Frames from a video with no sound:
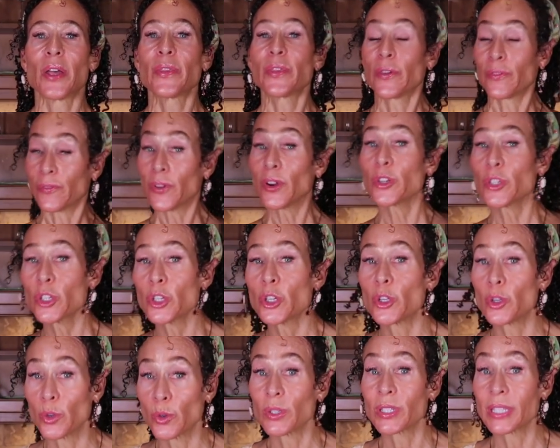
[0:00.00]
The first
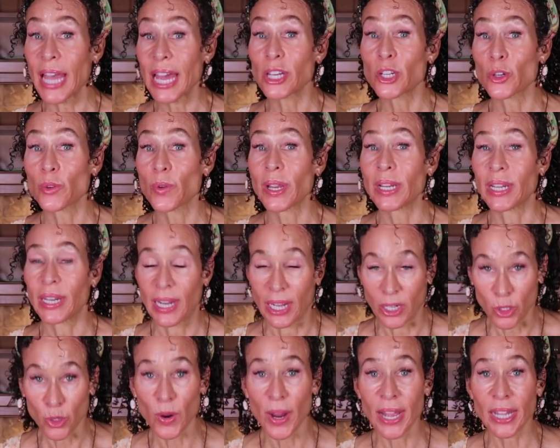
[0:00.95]
two, saturated
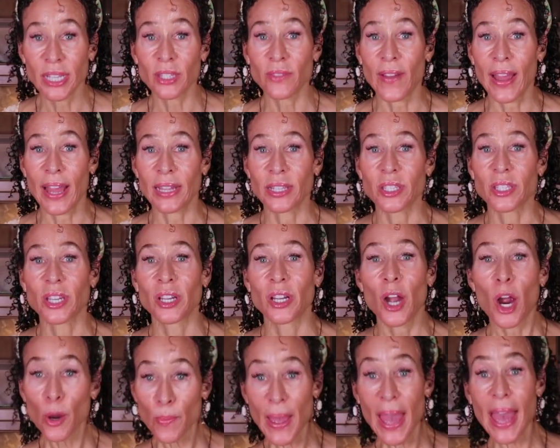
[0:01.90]
and trans fats,
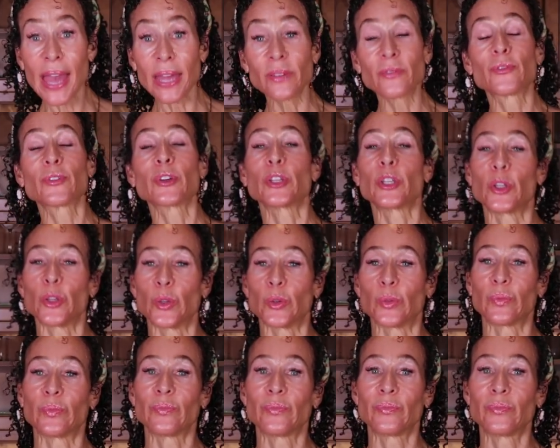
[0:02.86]
are bad for
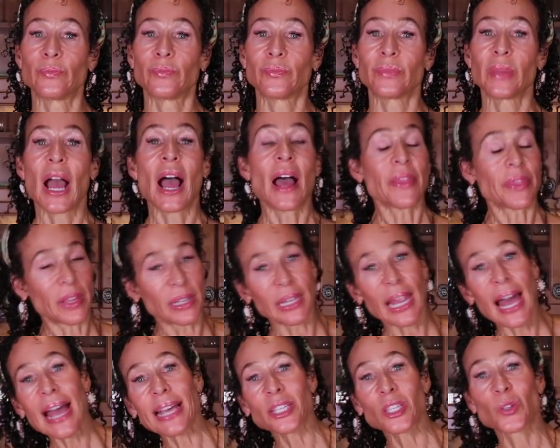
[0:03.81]
you. The
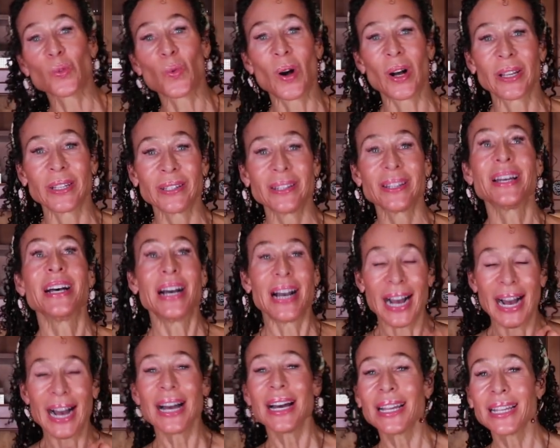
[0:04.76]
last one,
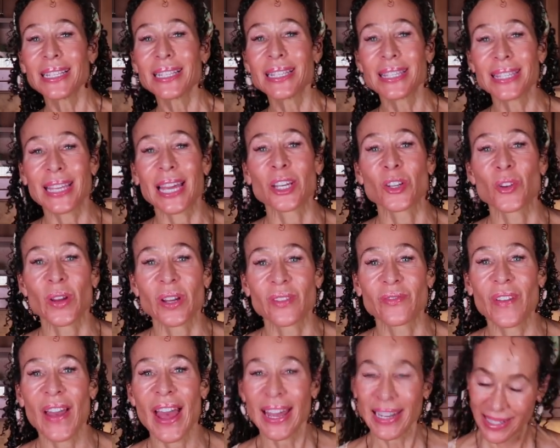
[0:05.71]

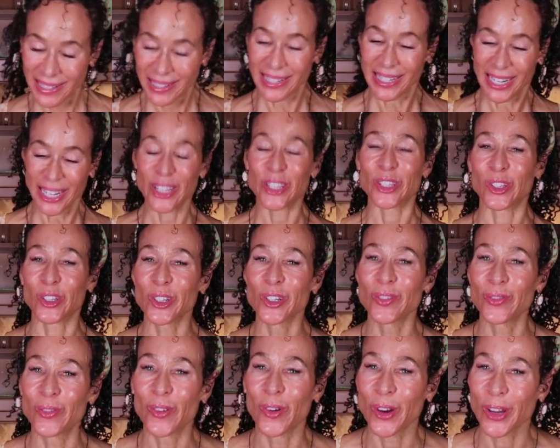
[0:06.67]
unsaturated fat, is
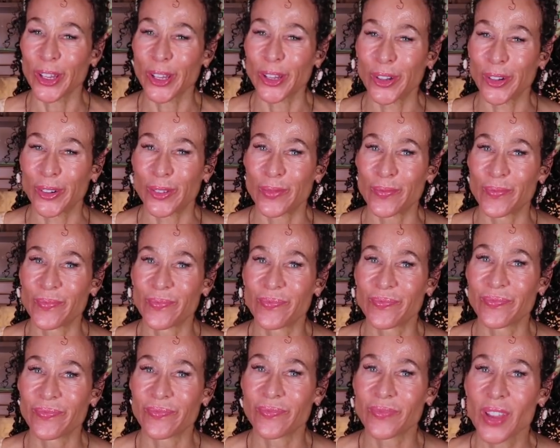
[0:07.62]
good for you.
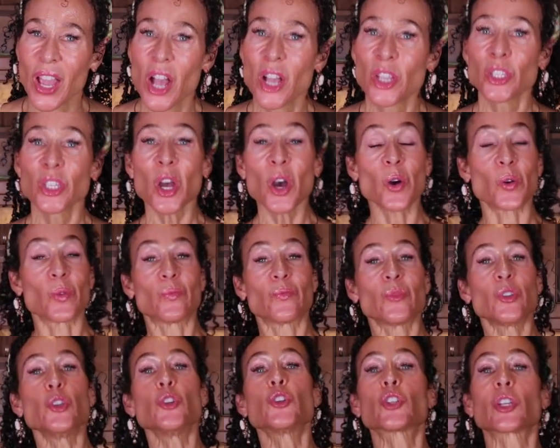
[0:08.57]
So
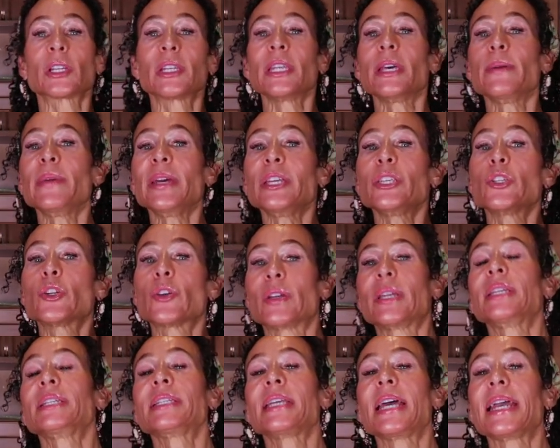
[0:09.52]
you should limit your
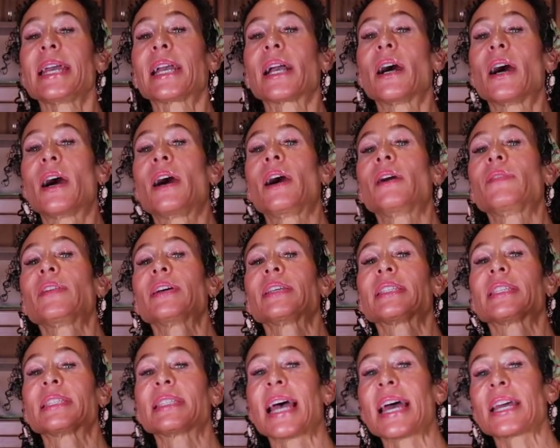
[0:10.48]
intake of
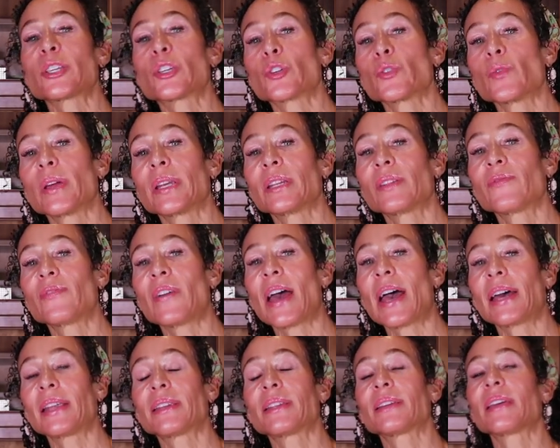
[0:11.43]
saturated
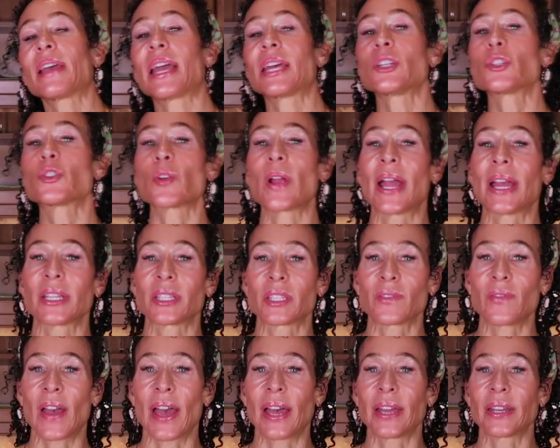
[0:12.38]
fat and
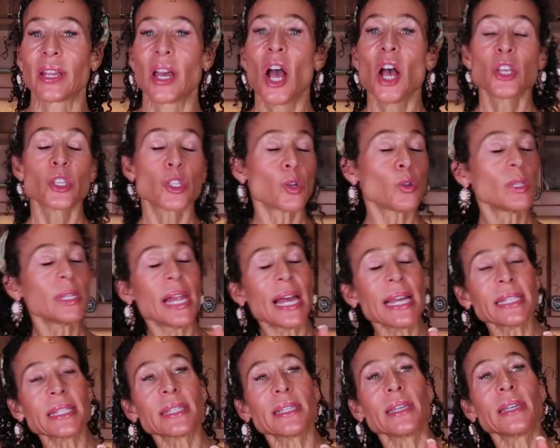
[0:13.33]
trans fat. So
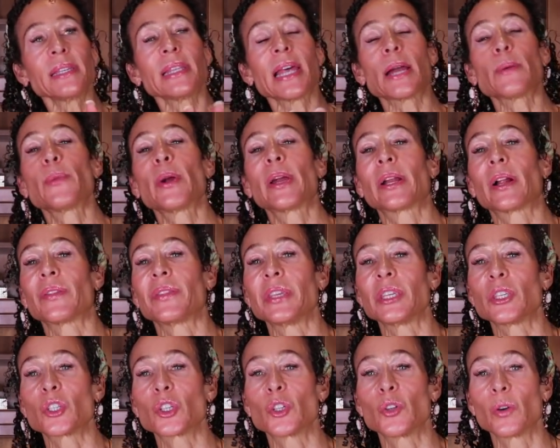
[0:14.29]
let's elaborate on
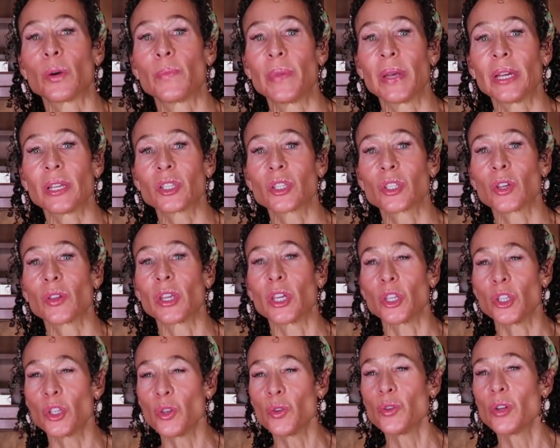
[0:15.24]
these two a bit so
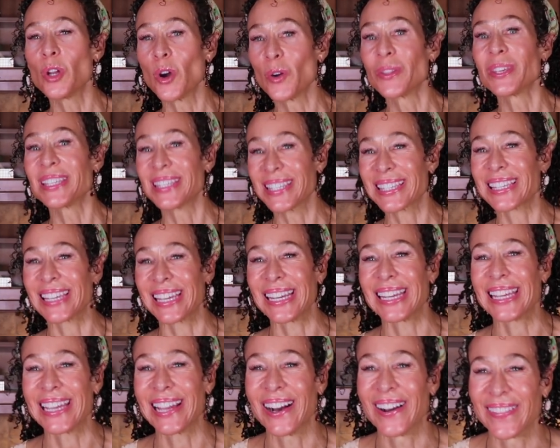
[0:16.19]
that you know the
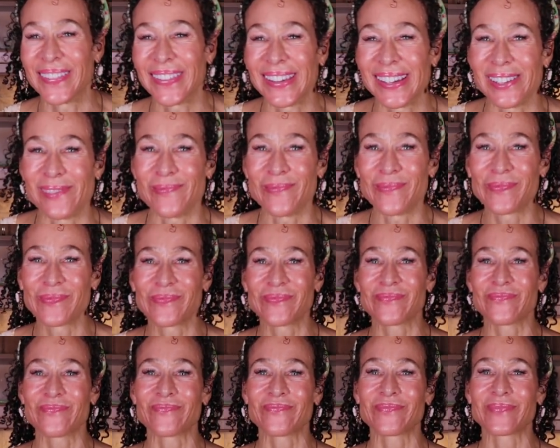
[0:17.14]
skinny on them.
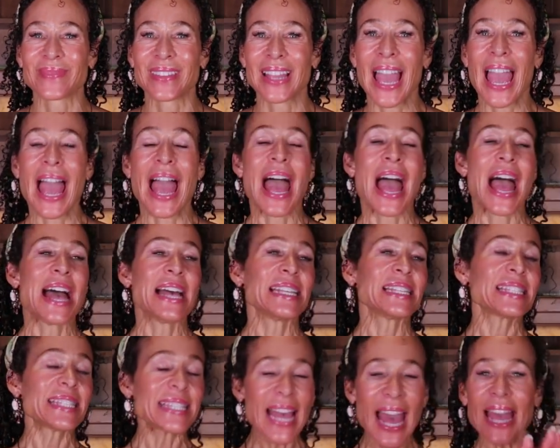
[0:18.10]

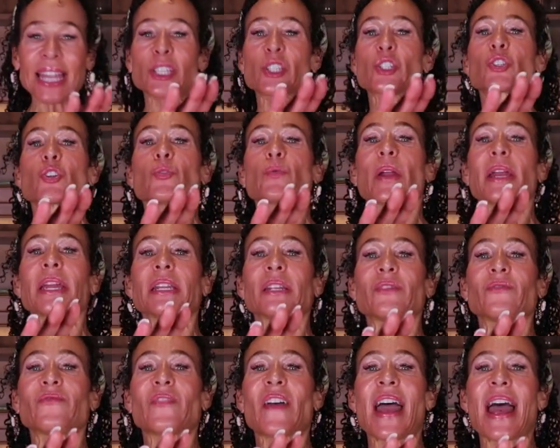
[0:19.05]

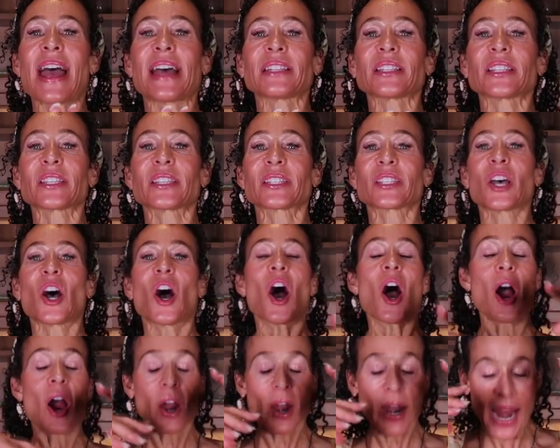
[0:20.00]
Saturated fats
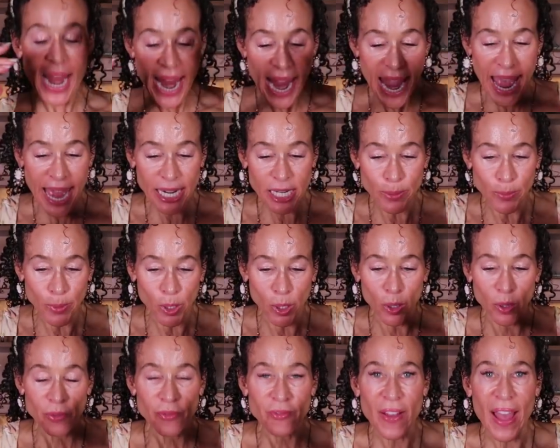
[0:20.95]
are
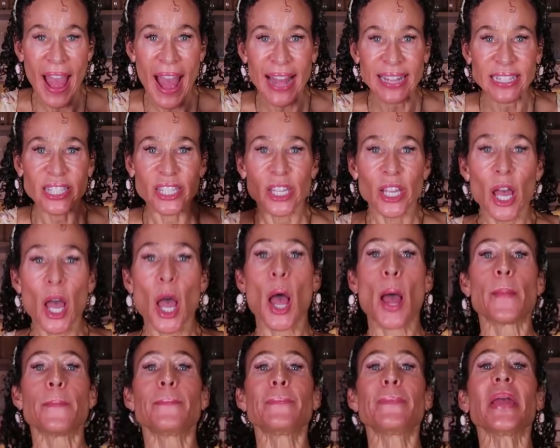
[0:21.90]
animal fats,
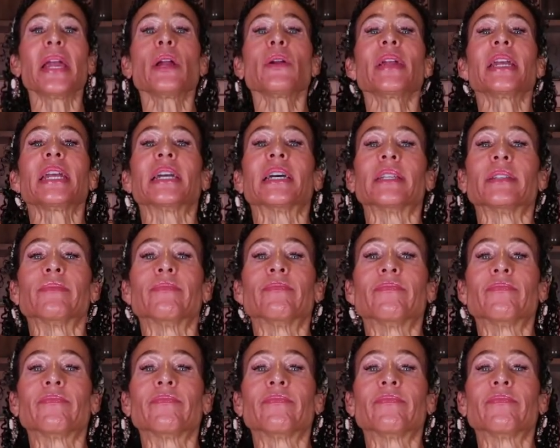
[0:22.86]
period.